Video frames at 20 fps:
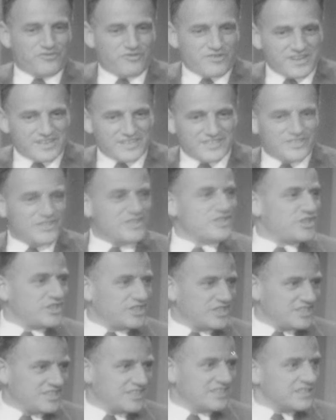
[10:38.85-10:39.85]

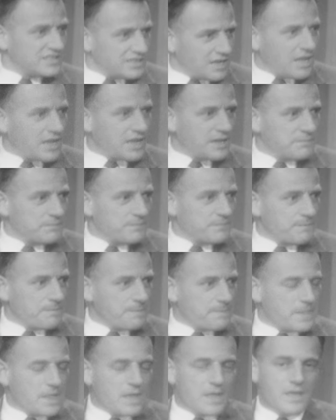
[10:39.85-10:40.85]
transitions in time.
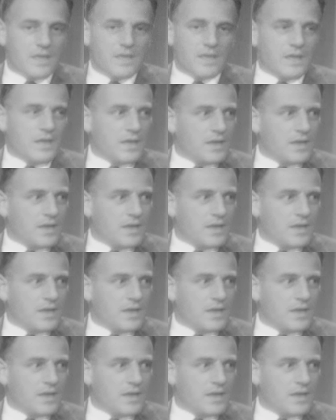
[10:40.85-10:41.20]
And that was his